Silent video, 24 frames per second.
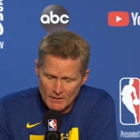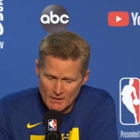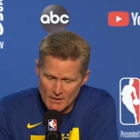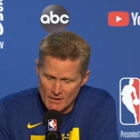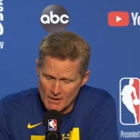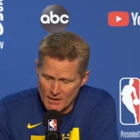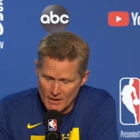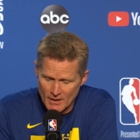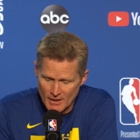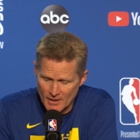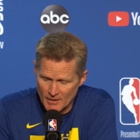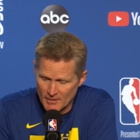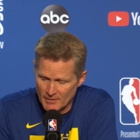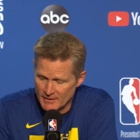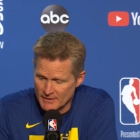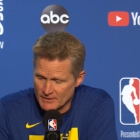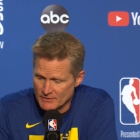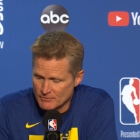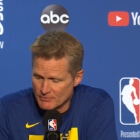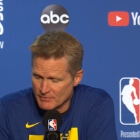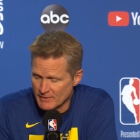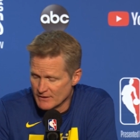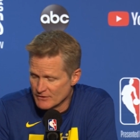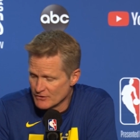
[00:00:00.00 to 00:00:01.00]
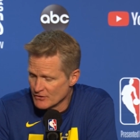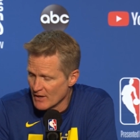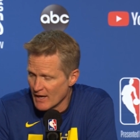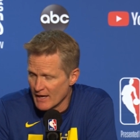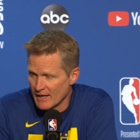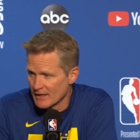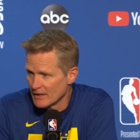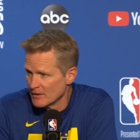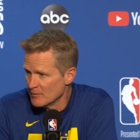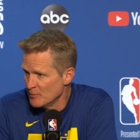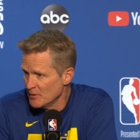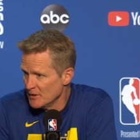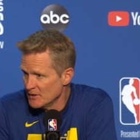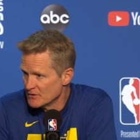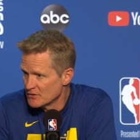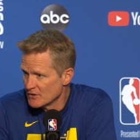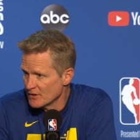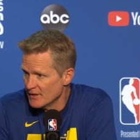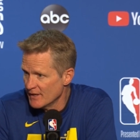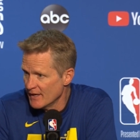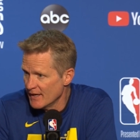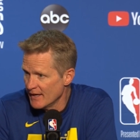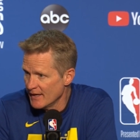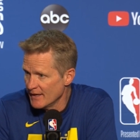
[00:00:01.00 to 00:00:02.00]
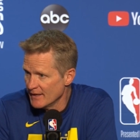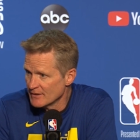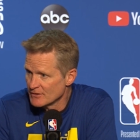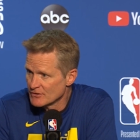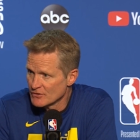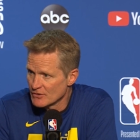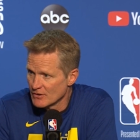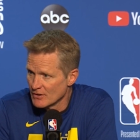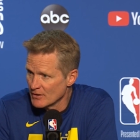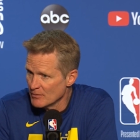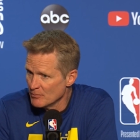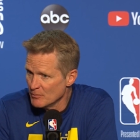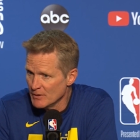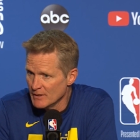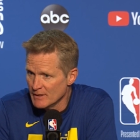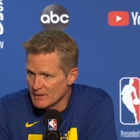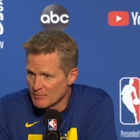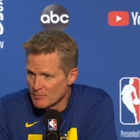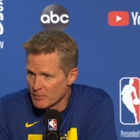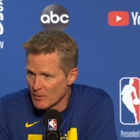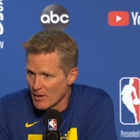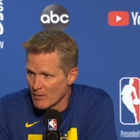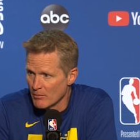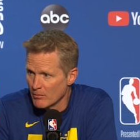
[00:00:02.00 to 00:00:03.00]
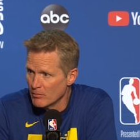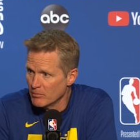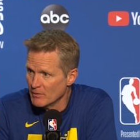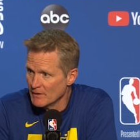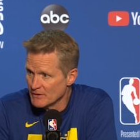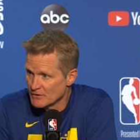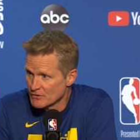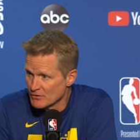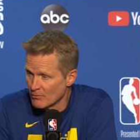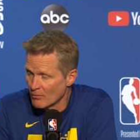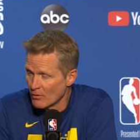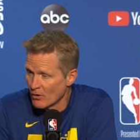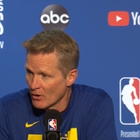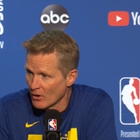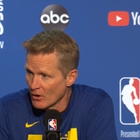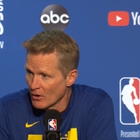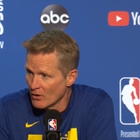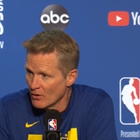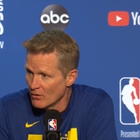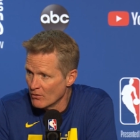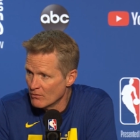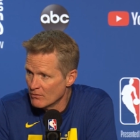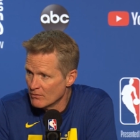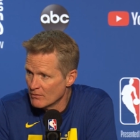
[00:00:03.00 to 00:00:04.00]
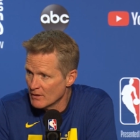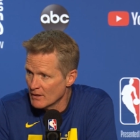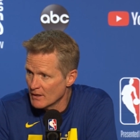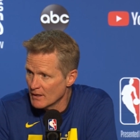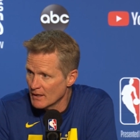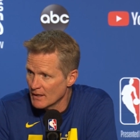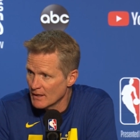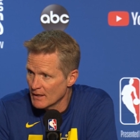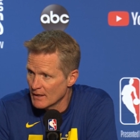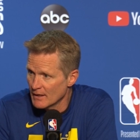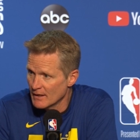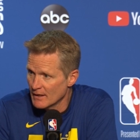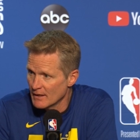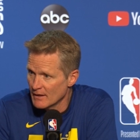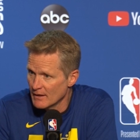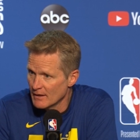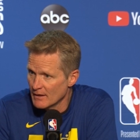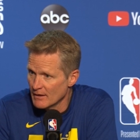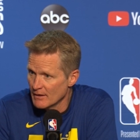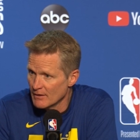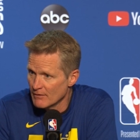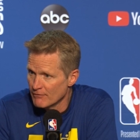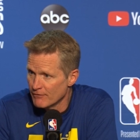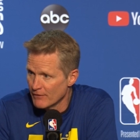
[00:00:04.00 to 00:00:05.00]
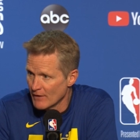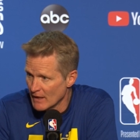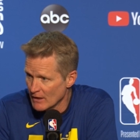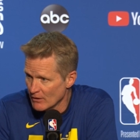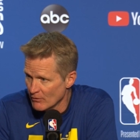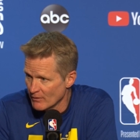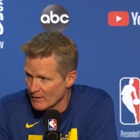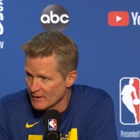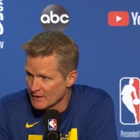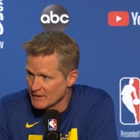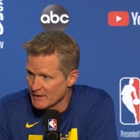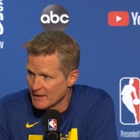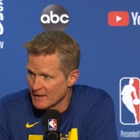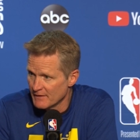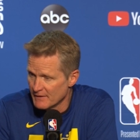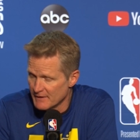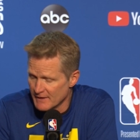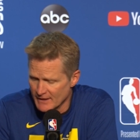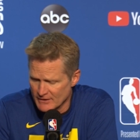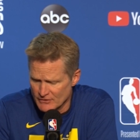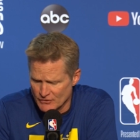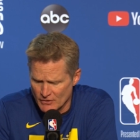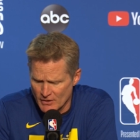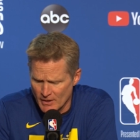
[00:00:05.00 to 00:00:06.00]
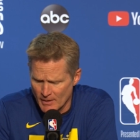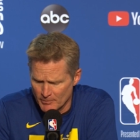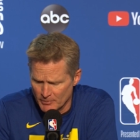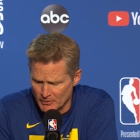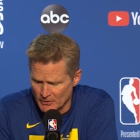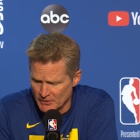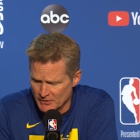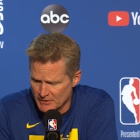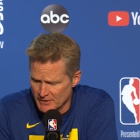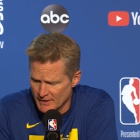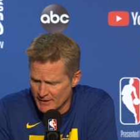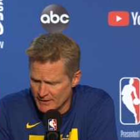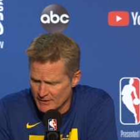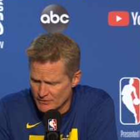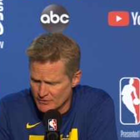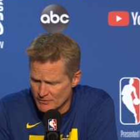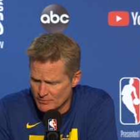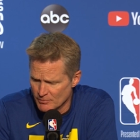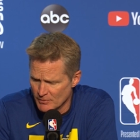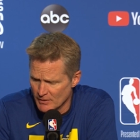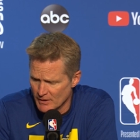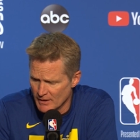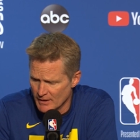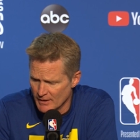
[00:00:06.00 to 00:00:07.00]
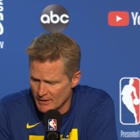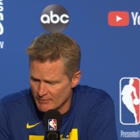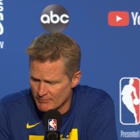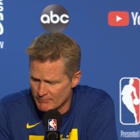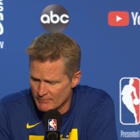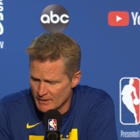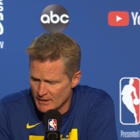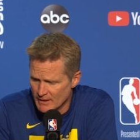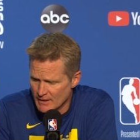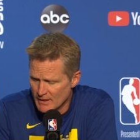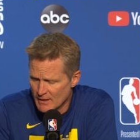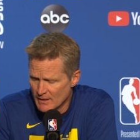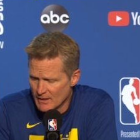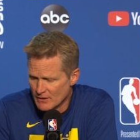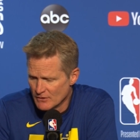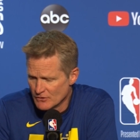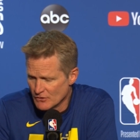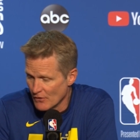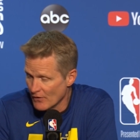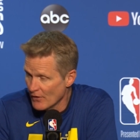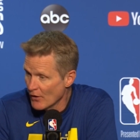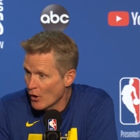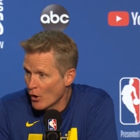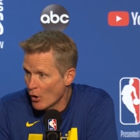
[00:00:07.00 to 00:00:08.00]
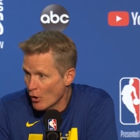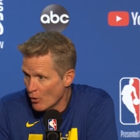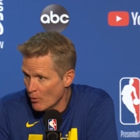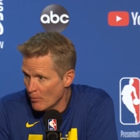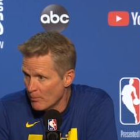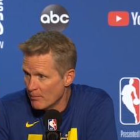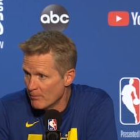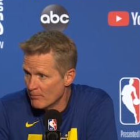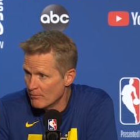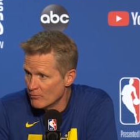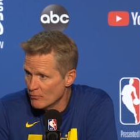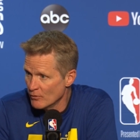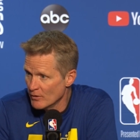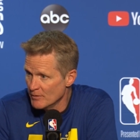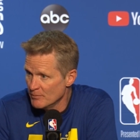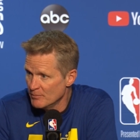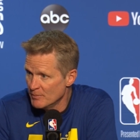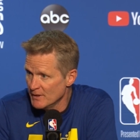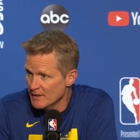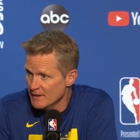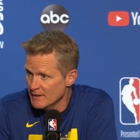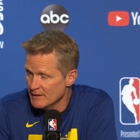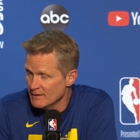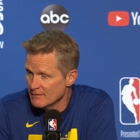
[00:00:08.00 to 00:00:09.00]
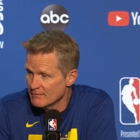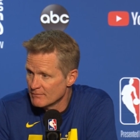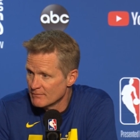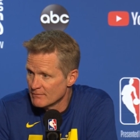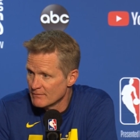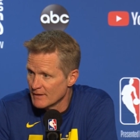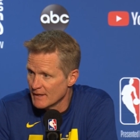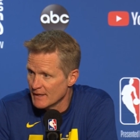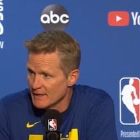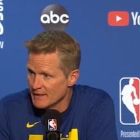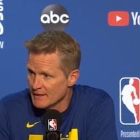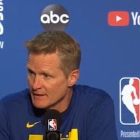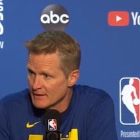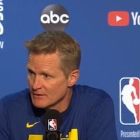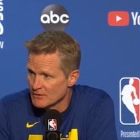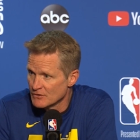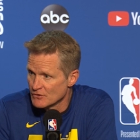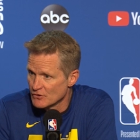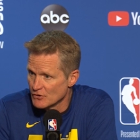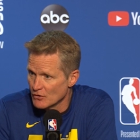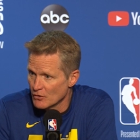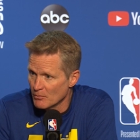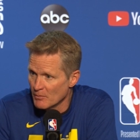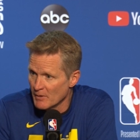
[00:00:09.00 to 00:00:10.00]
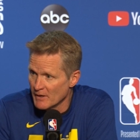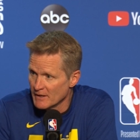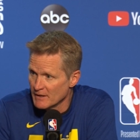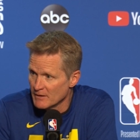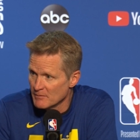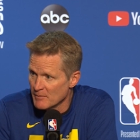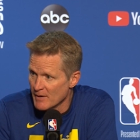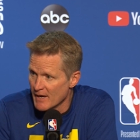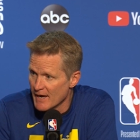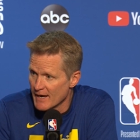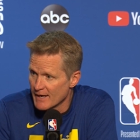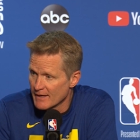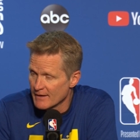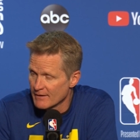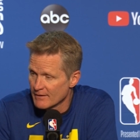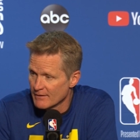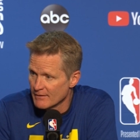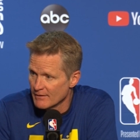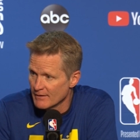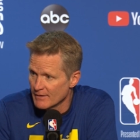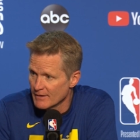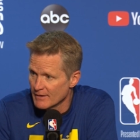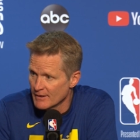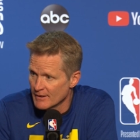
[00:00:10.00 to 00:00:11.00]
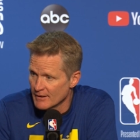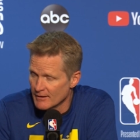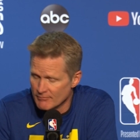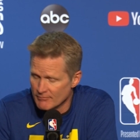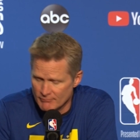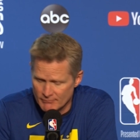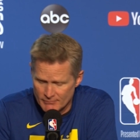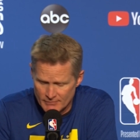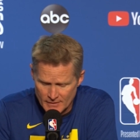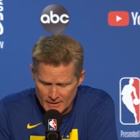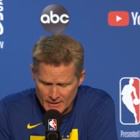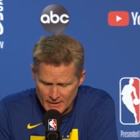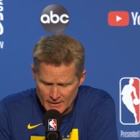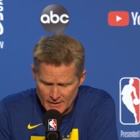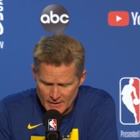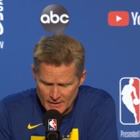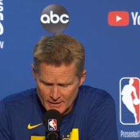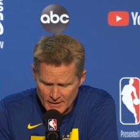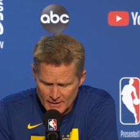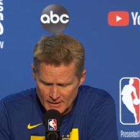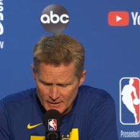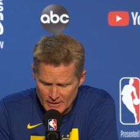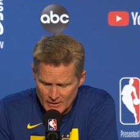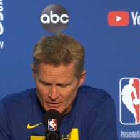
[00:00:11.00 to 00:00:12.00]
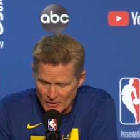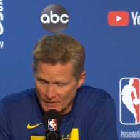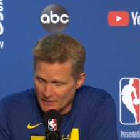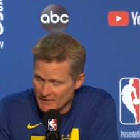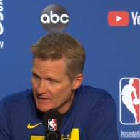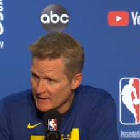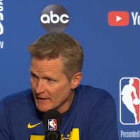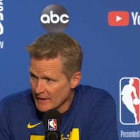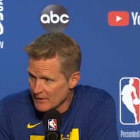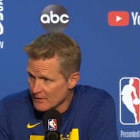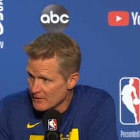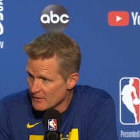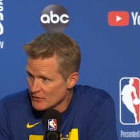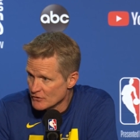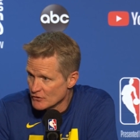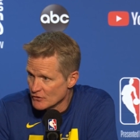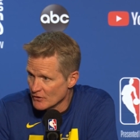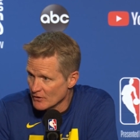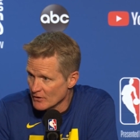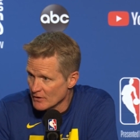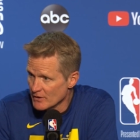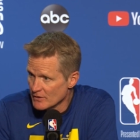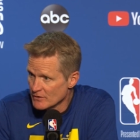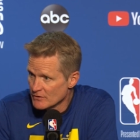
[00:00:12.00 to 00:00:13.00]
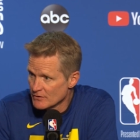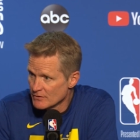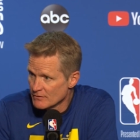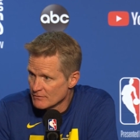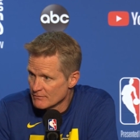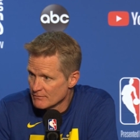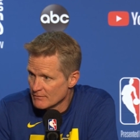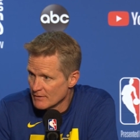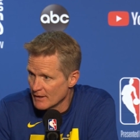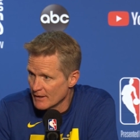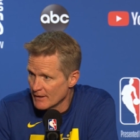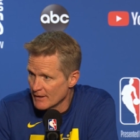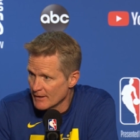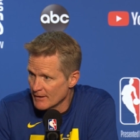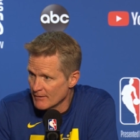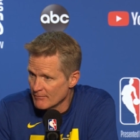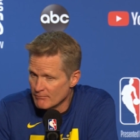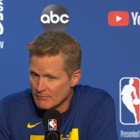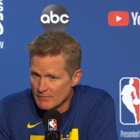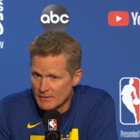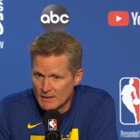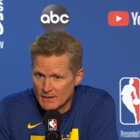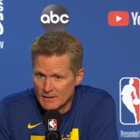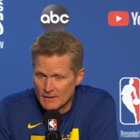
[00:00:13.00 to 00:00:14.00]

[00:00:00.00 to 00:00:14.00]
Uh, it, it's not going to be today. It's going to be probably tomorrow, uh, the following day, the next couple of days. Um, so the hope would be that he can still make it back. Um You know, at the end of the series. Um,